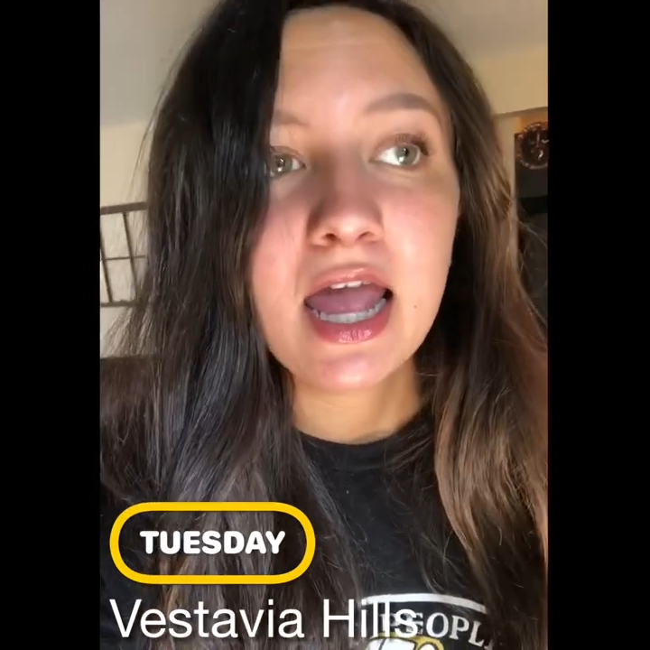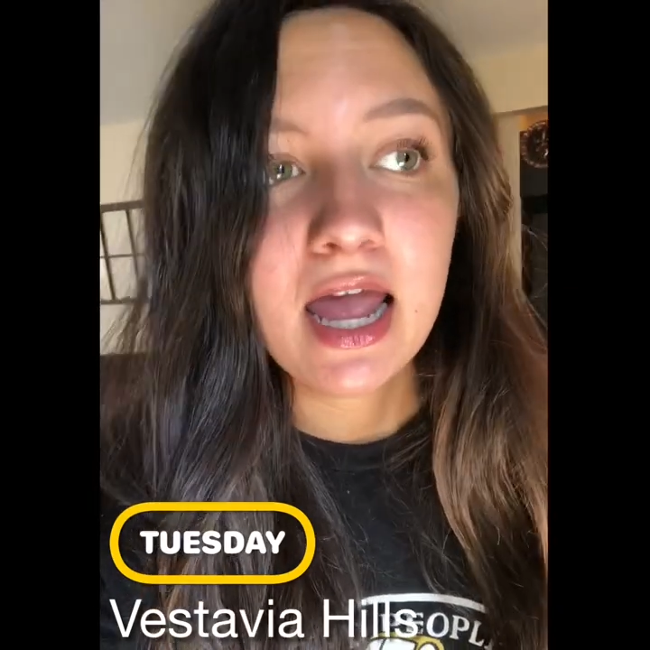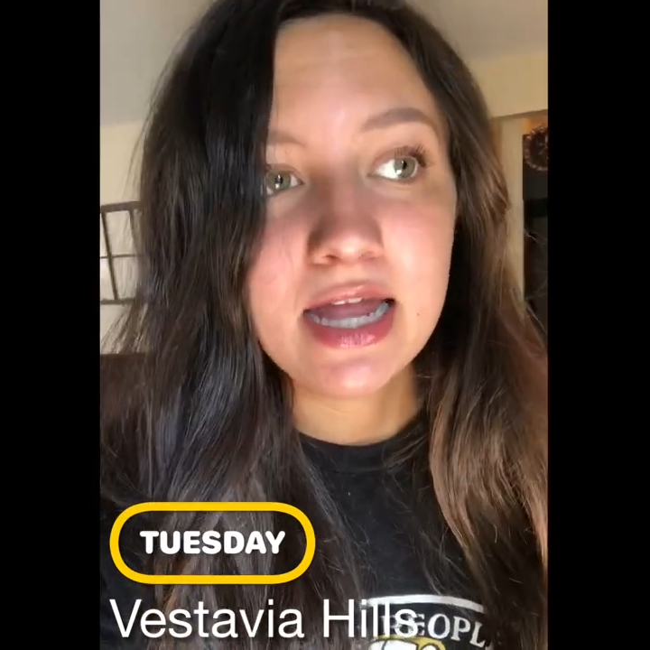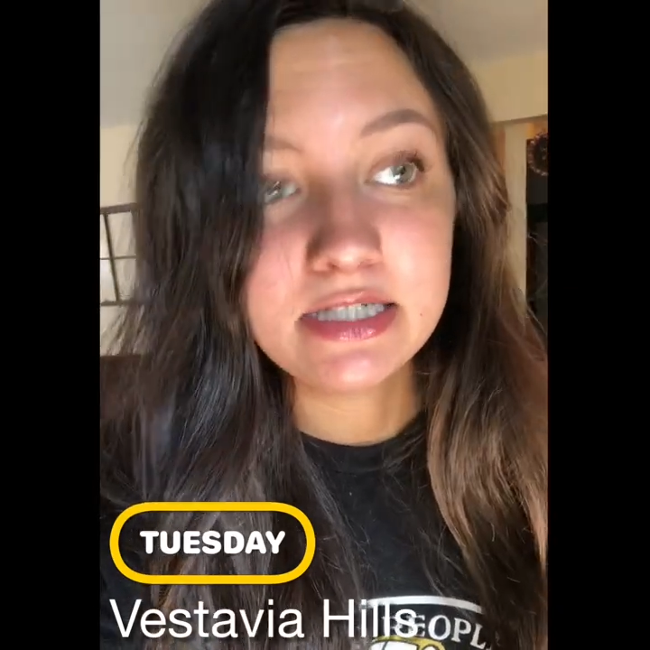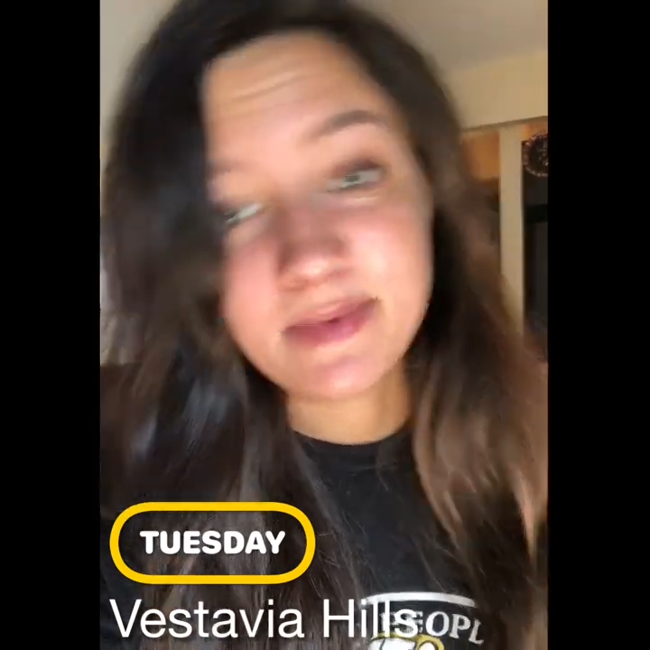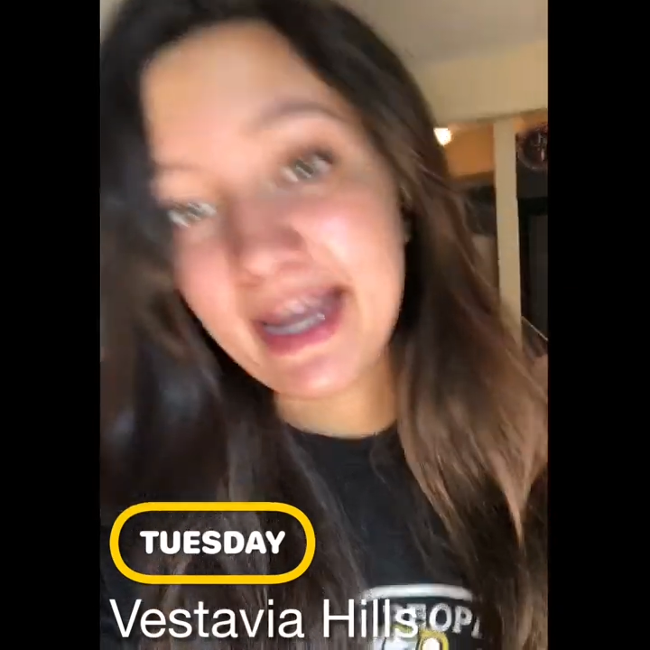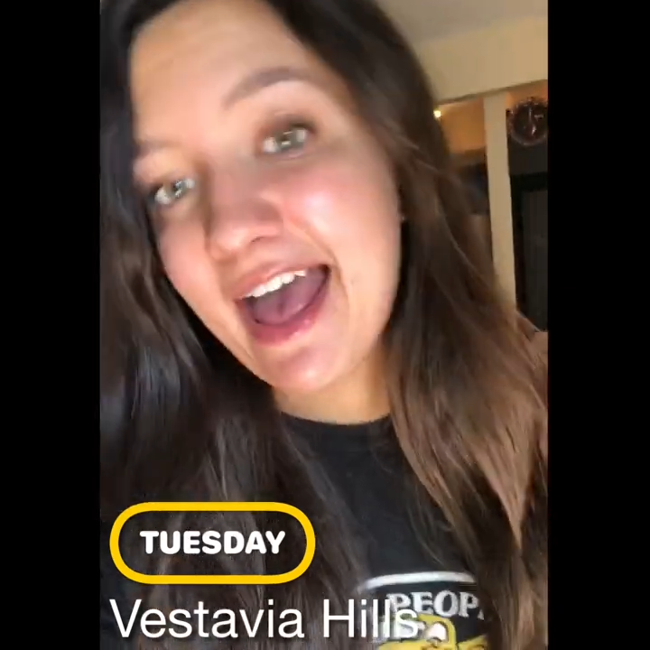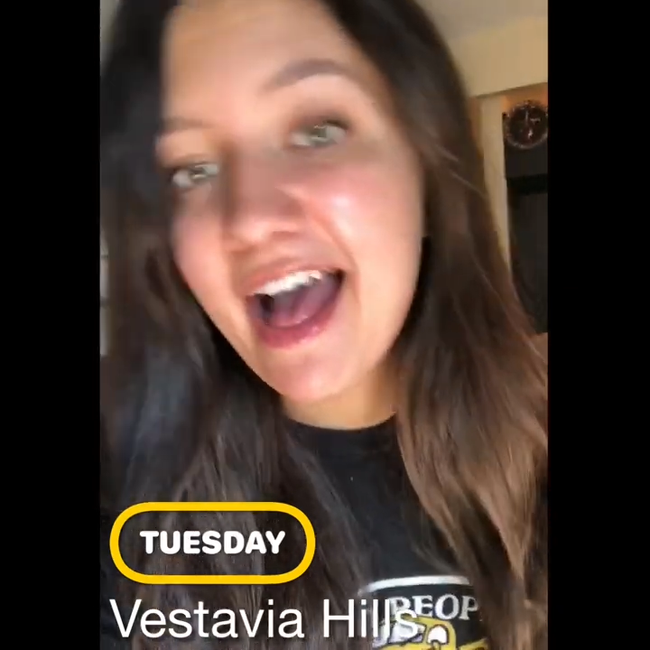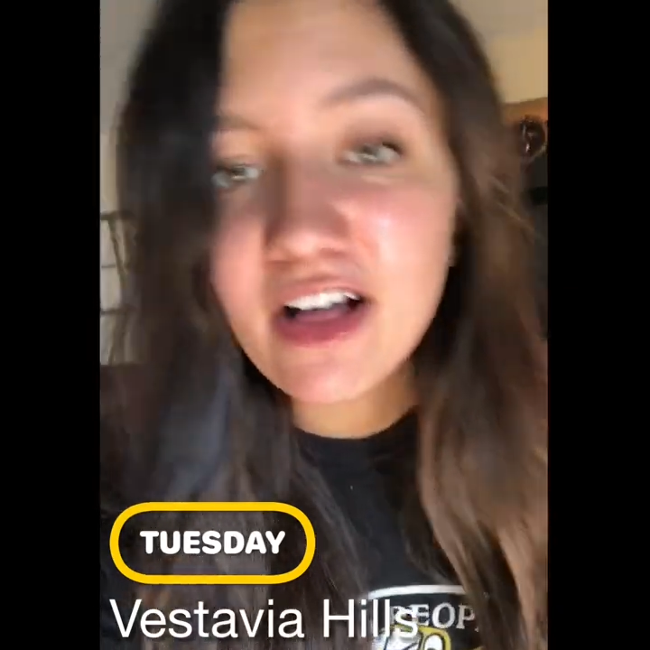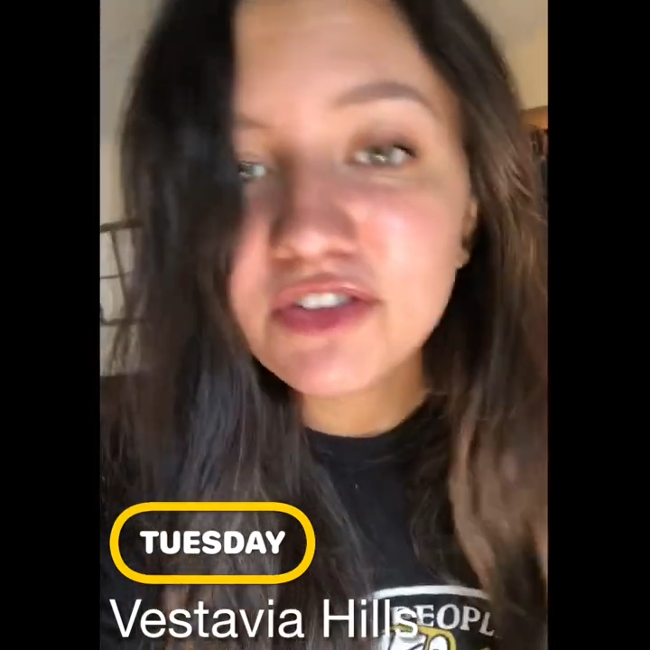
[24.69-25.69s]
and to make it
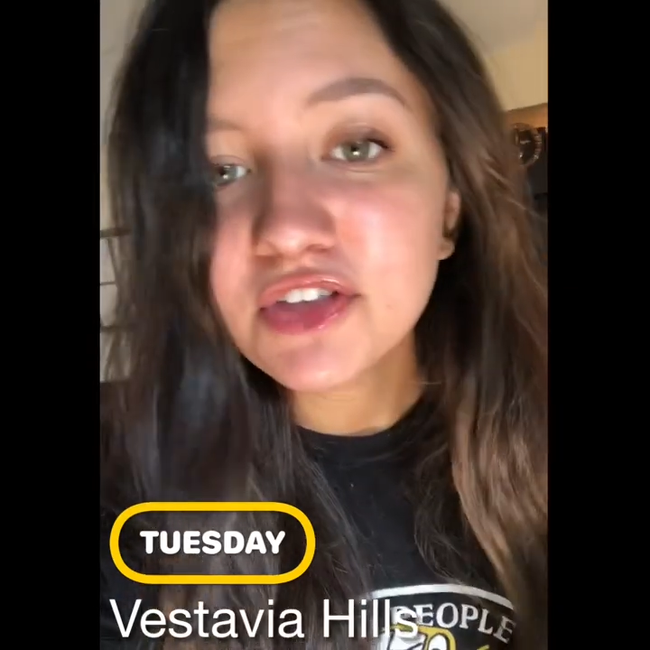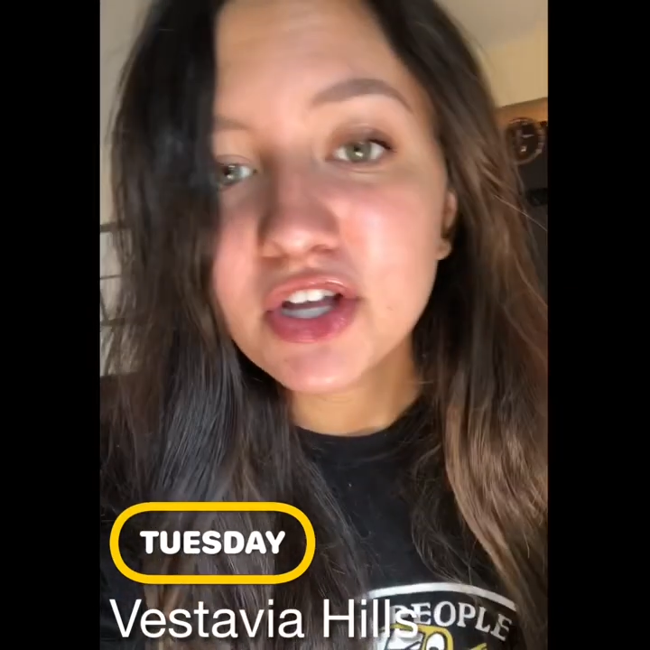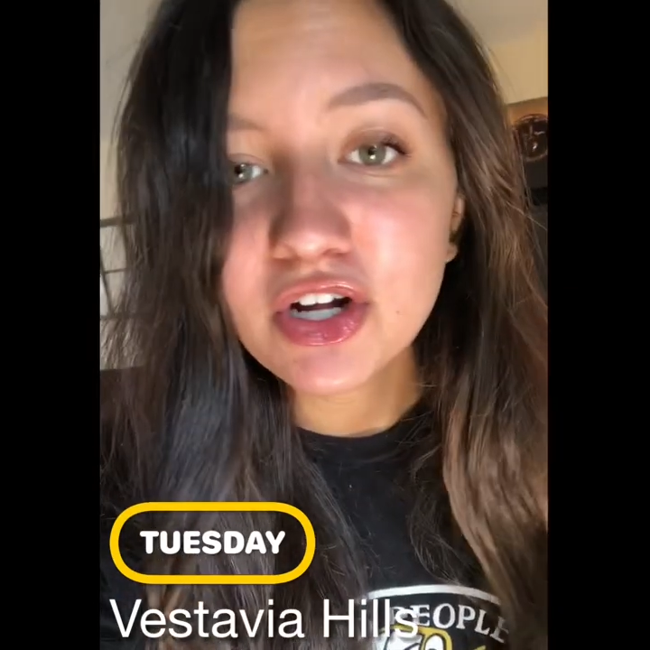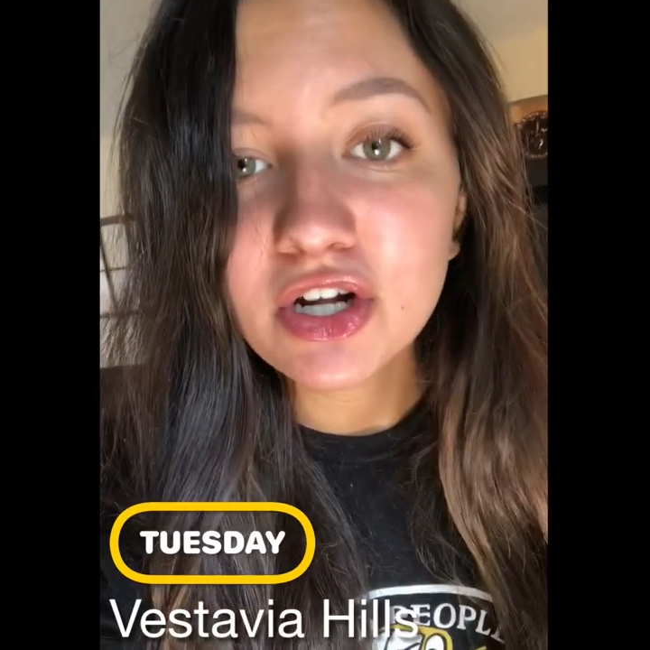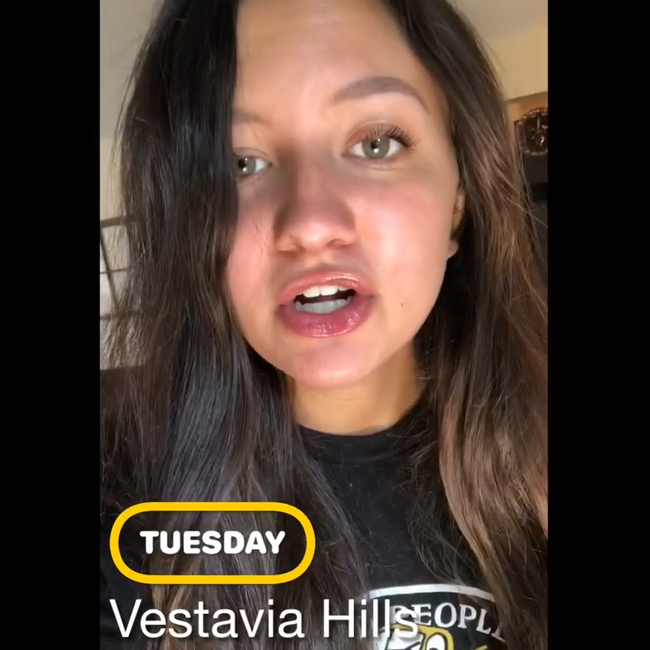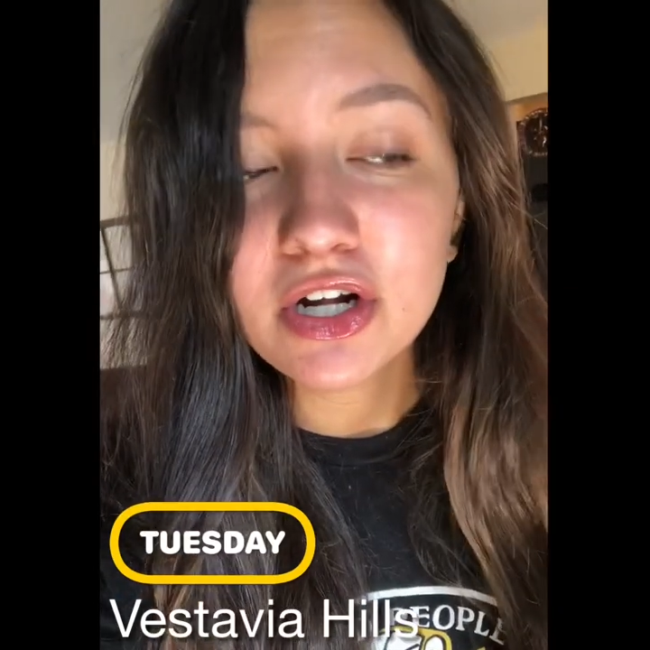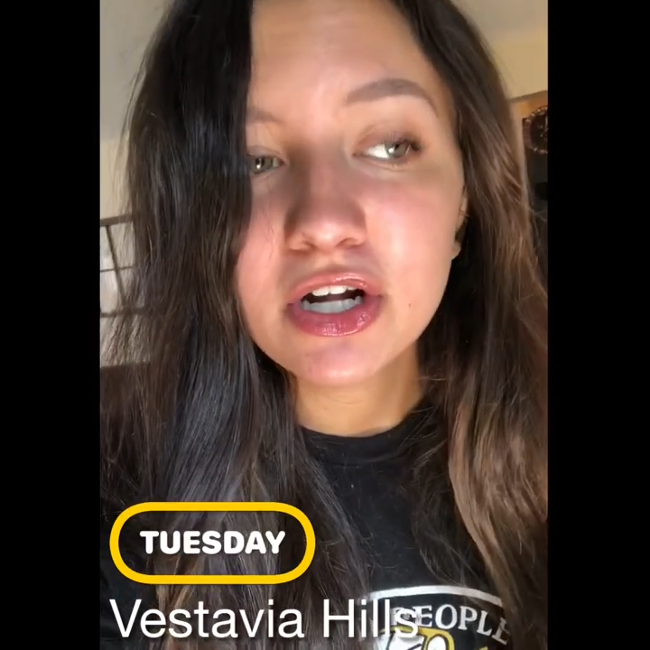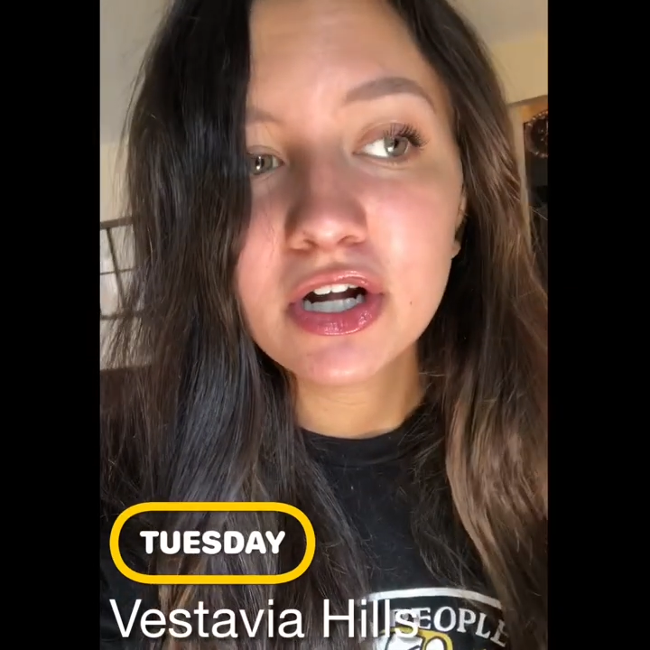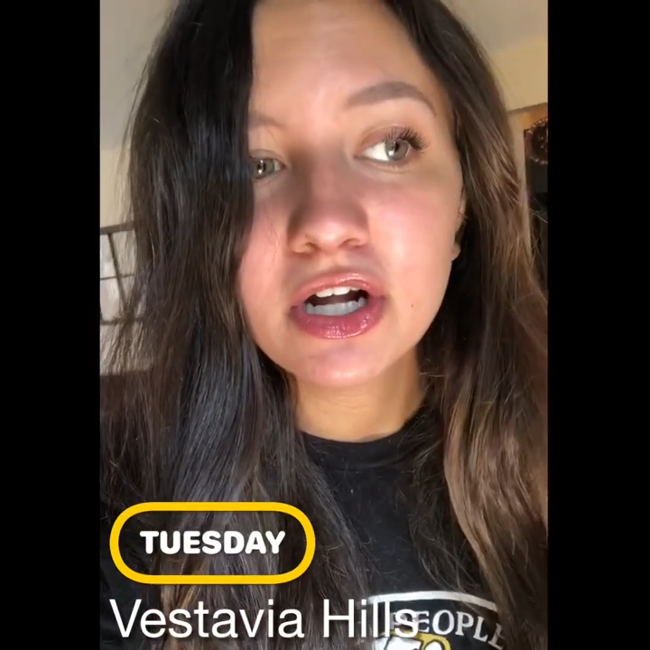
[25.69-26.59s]
healthier